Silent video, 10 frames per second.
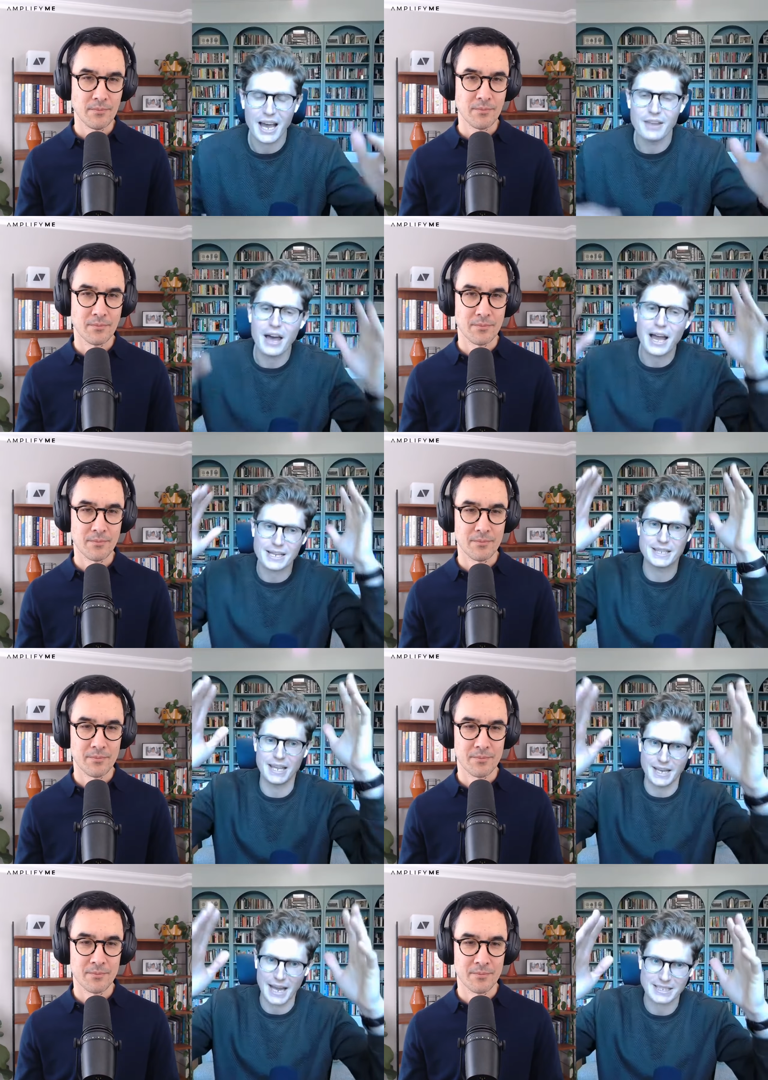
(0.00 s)
Speaker 1: And that is
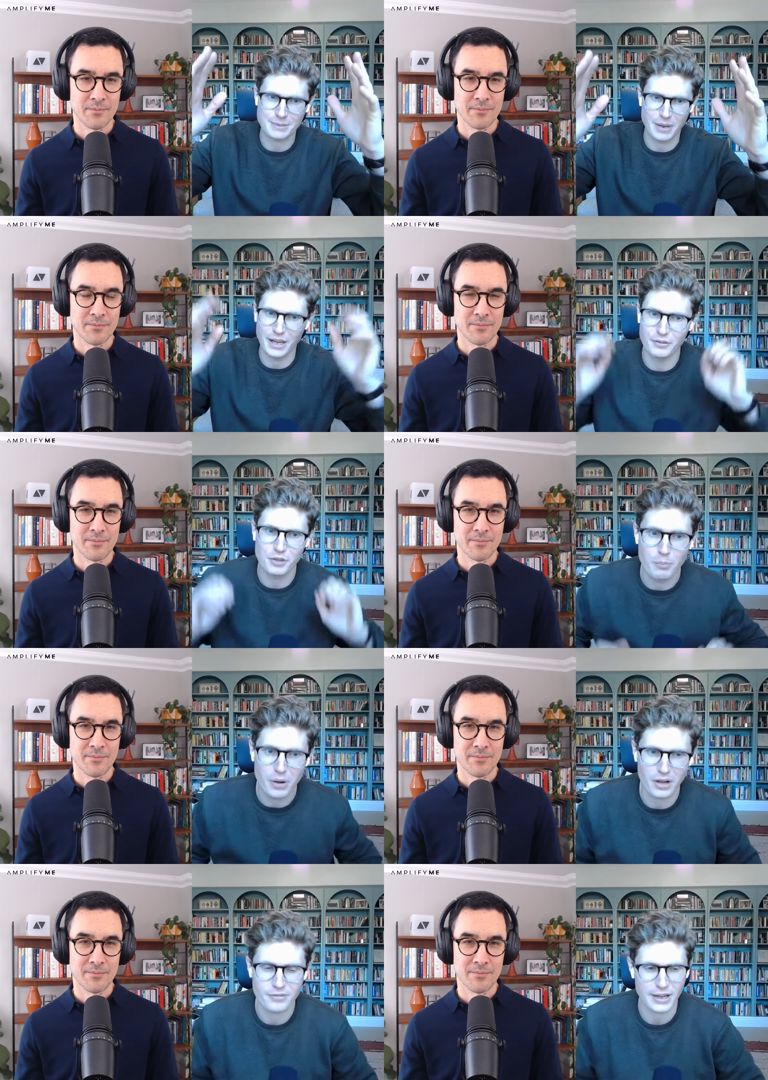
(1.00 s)
the anatomy of the
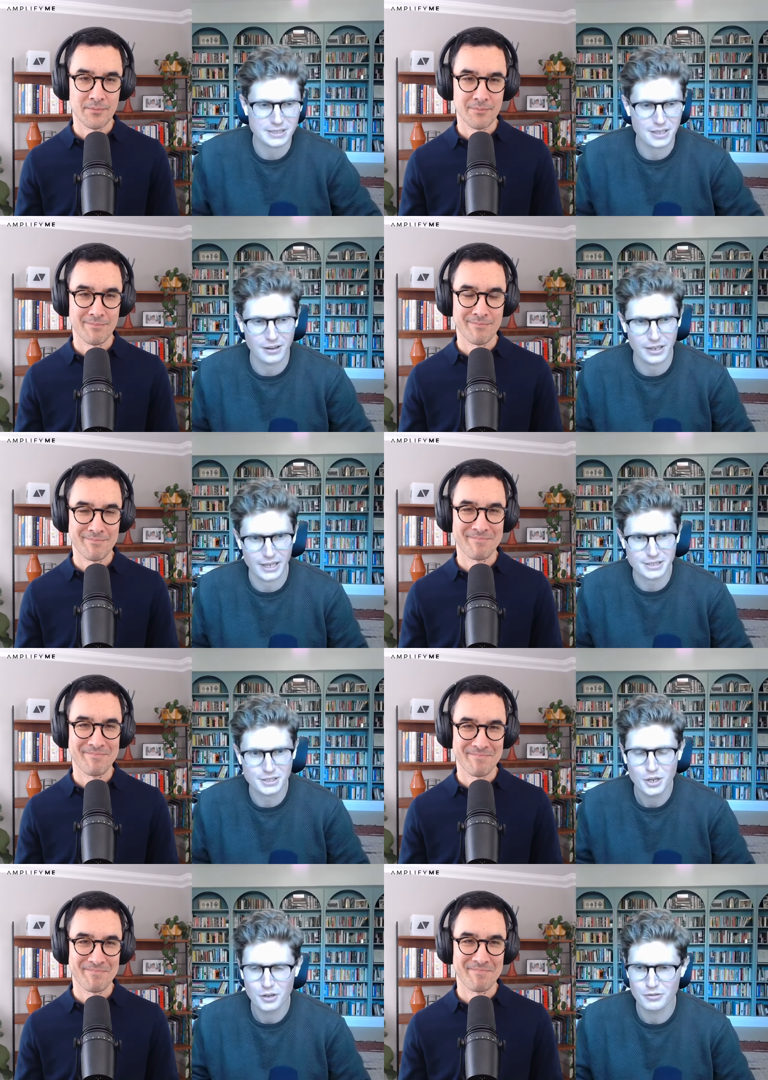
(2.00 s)
perfect
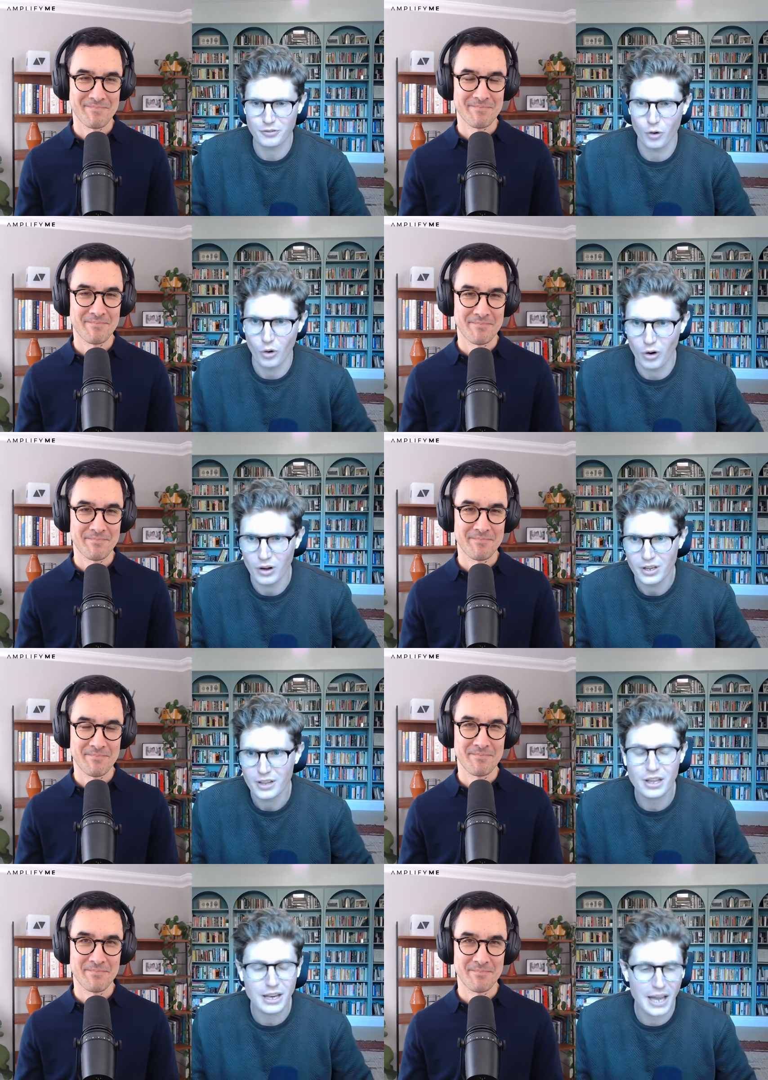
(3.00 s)
target for
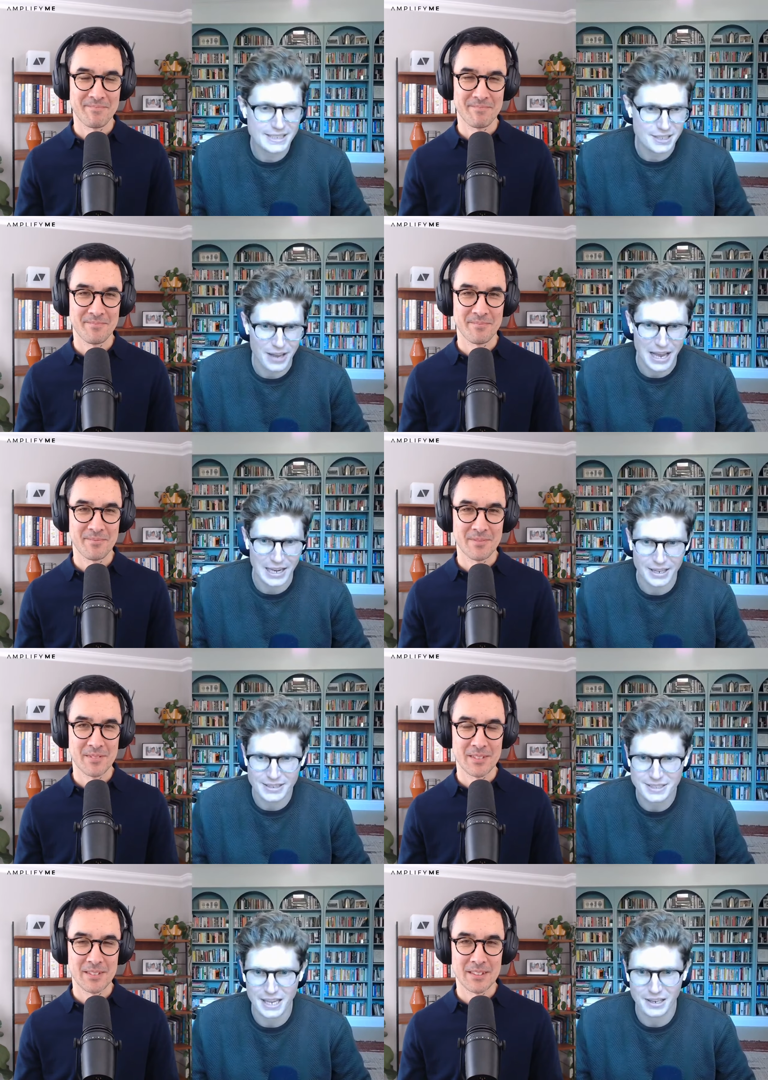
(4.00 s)
the likes of
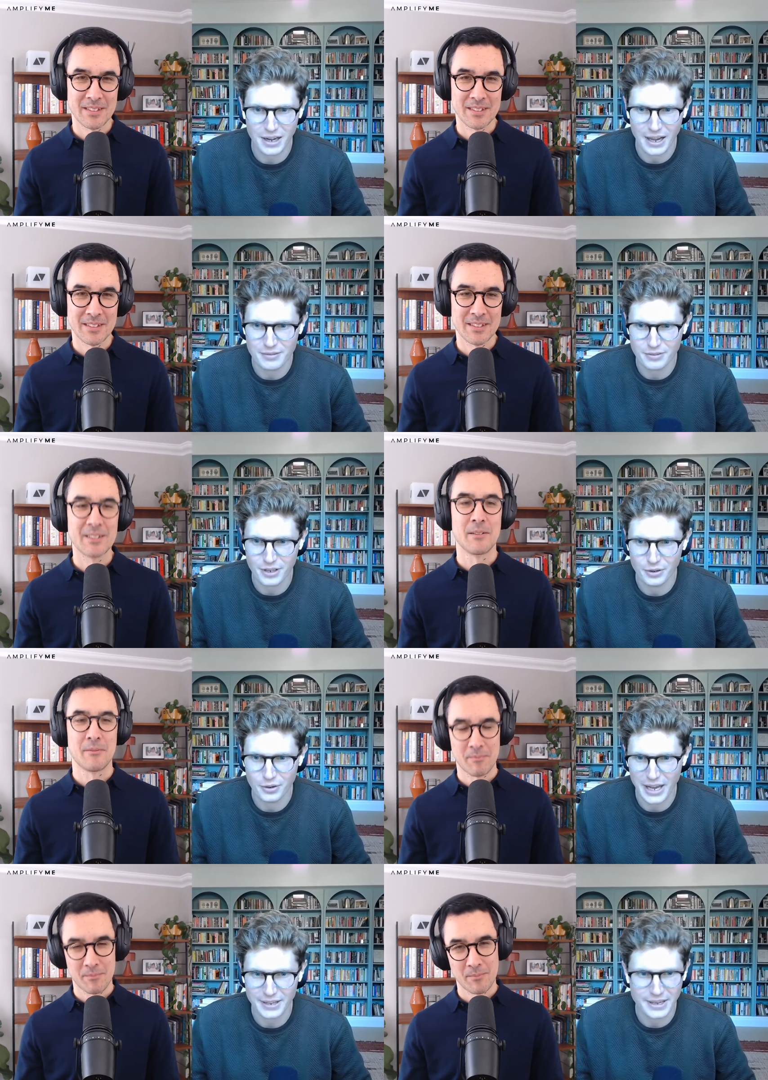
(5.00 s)
Elliott and Glenview
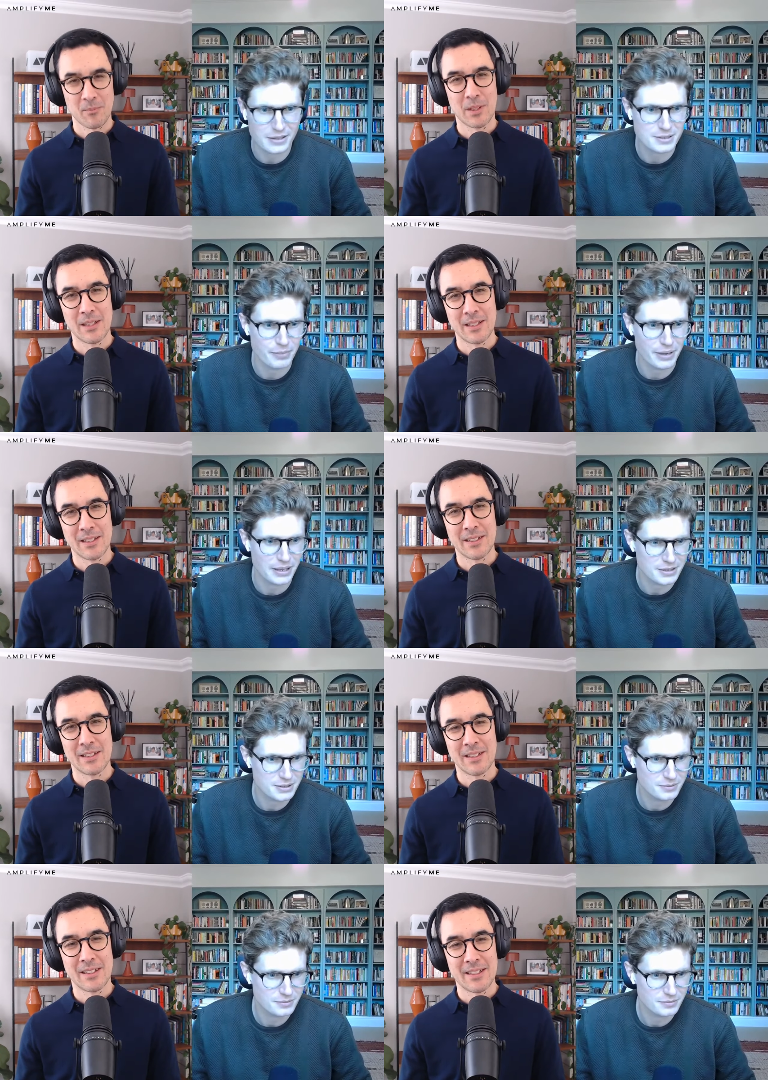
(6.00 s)
and
Speaker 2: Nelson Peltz.
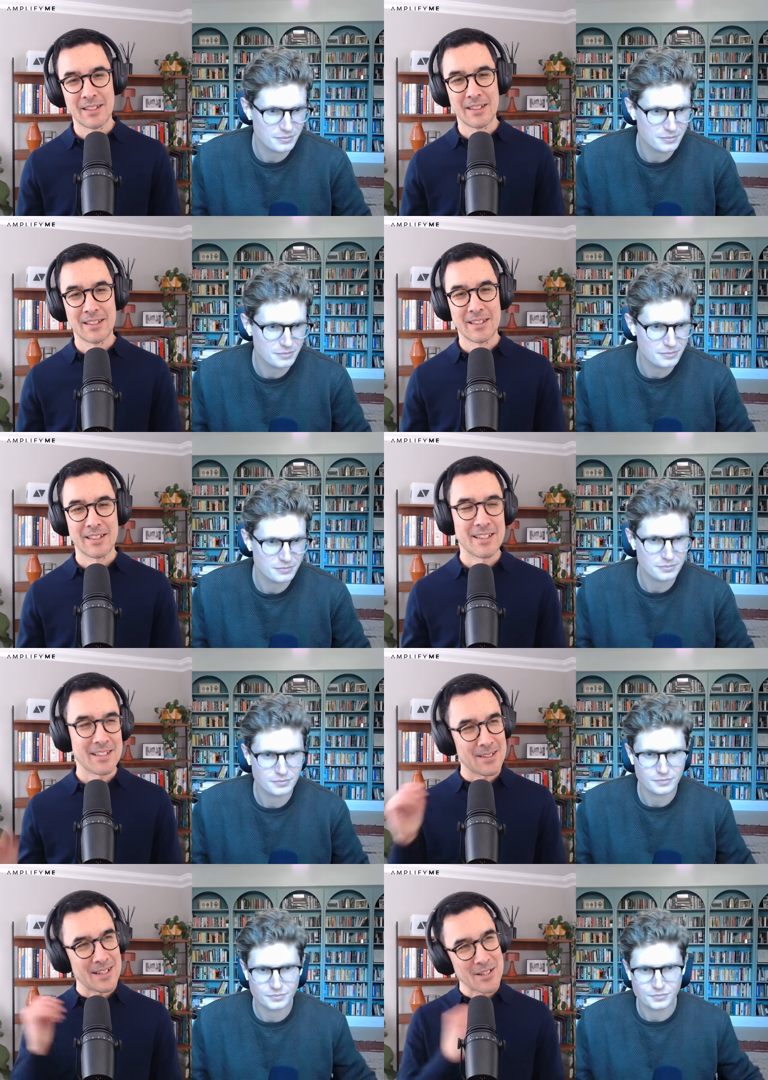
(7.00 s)

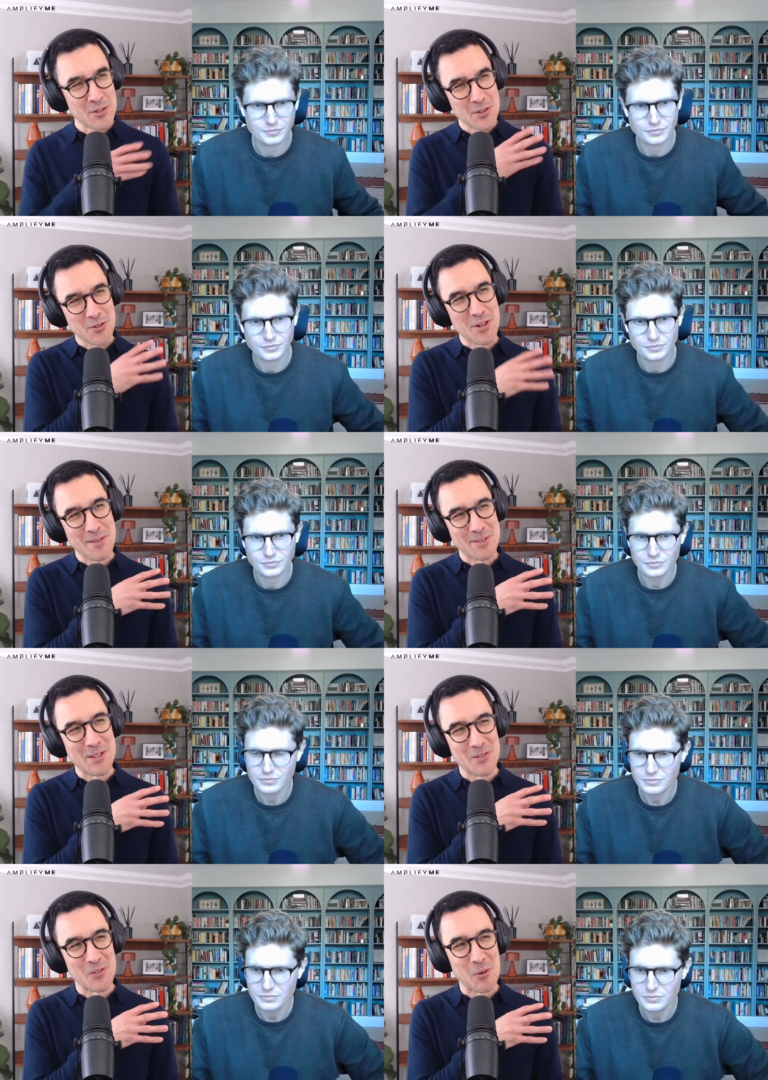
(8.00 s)
As you described
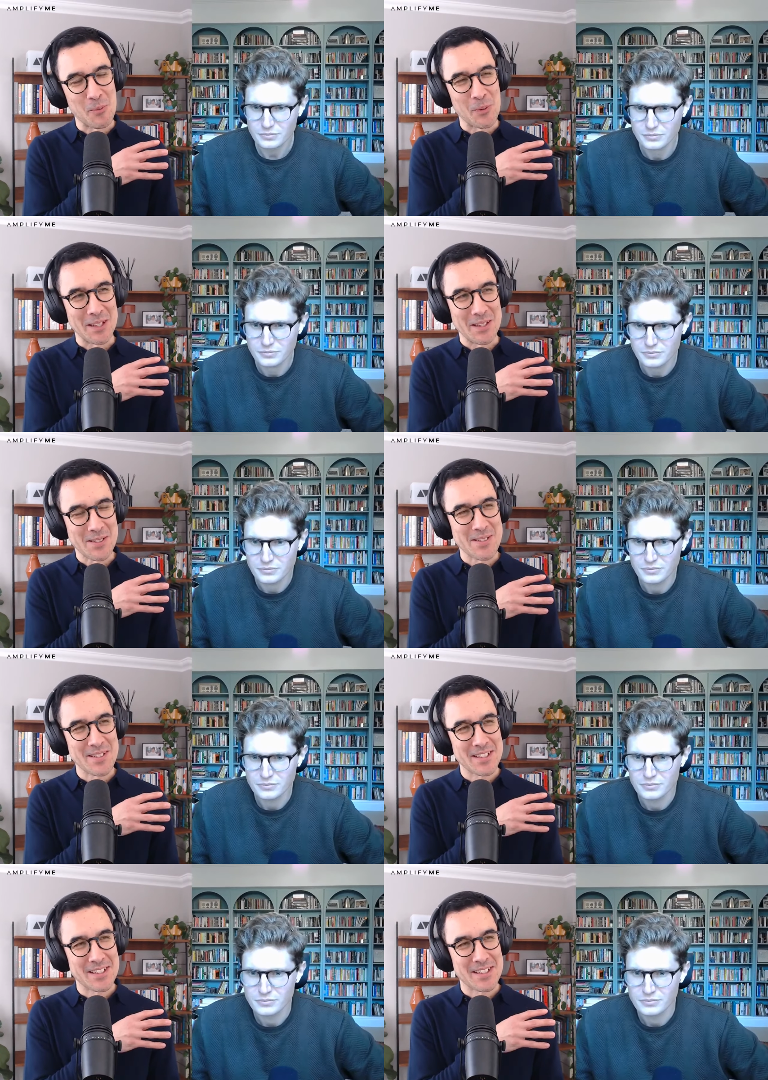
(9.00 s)
those 4 points,